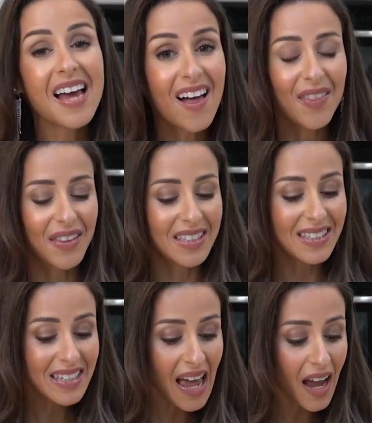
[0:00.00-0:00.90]
healthy
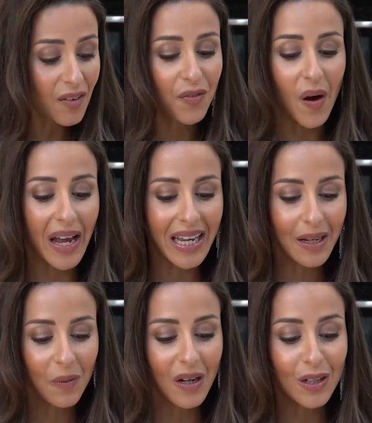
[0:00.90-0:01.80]
snack for
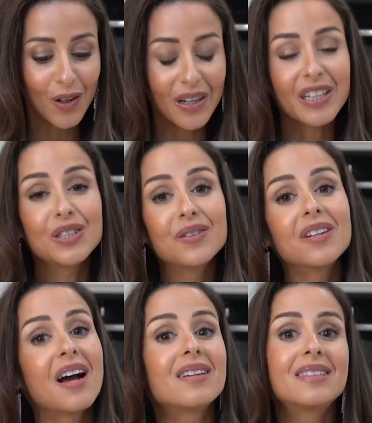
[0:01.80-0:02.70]
anyone looking to
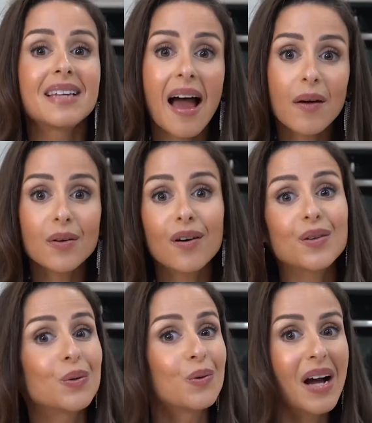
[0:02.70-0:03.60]
cut down
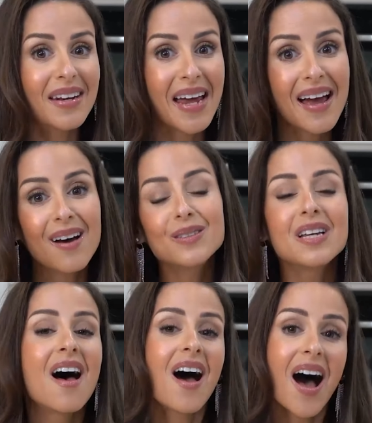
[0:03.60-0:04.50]
on or cut out
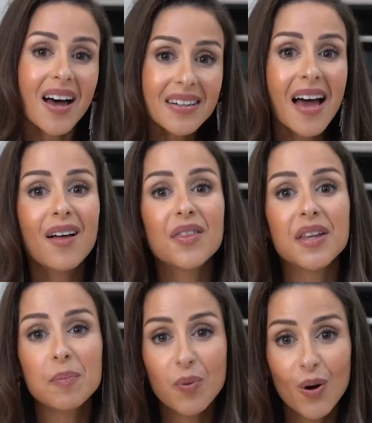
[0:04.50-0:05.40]

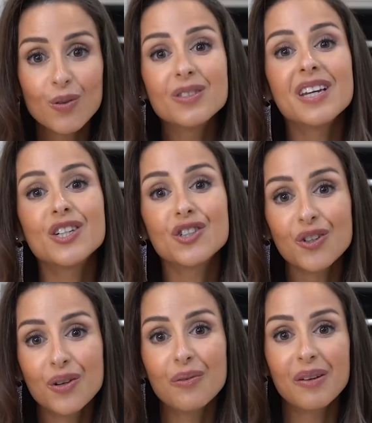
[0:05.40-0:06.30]
unhealthy processed
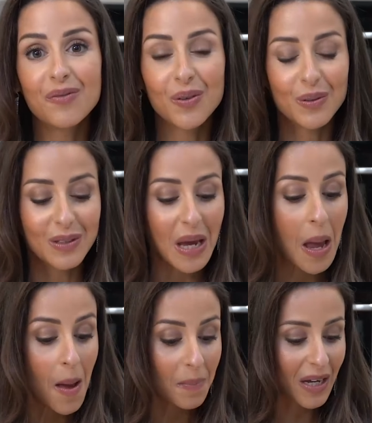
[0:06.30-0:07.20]
sugary foods
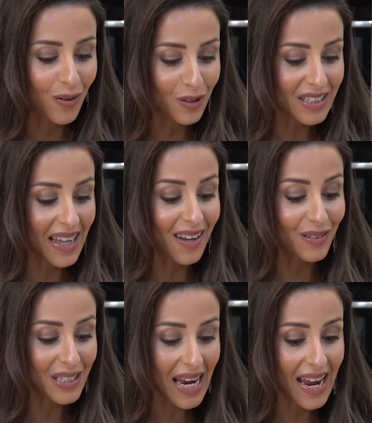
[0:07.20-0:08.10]
because they
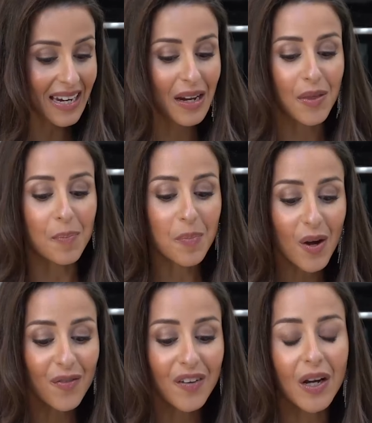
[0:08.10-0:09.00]
contain the
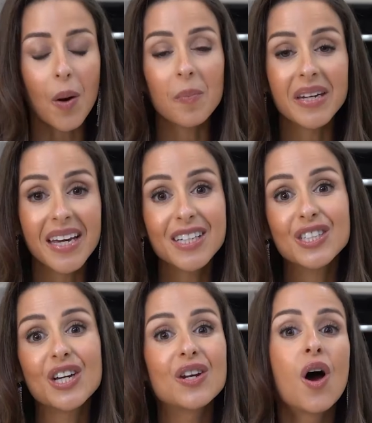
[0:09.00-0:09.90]
perfect
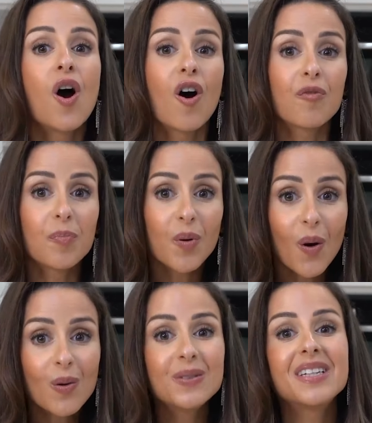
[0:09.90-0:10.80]
combination of
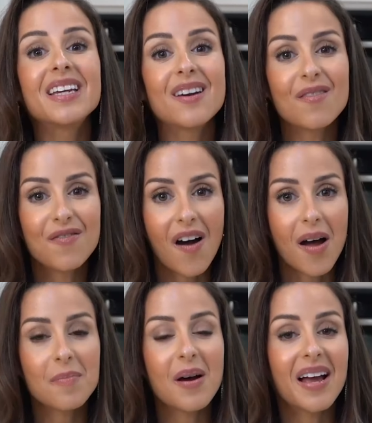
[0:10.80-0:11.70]
protein,
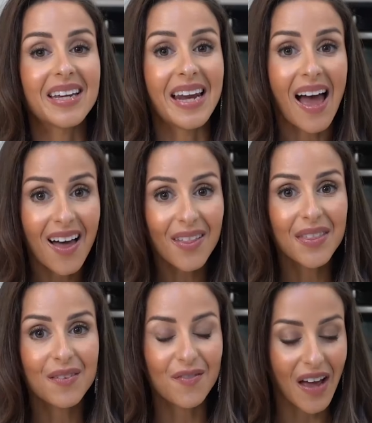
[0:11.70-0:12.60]
fiber, and
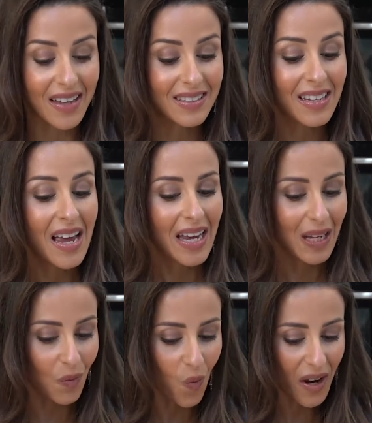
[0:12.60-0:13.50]
healthy fats
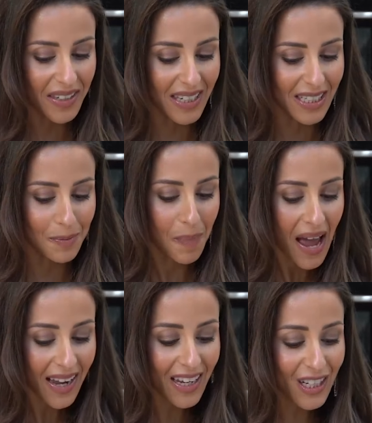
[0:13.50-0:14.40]
in one neat
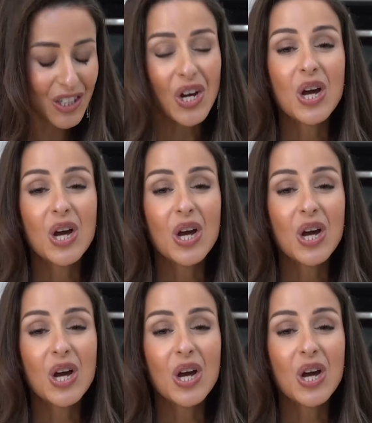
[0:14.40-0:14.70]
package,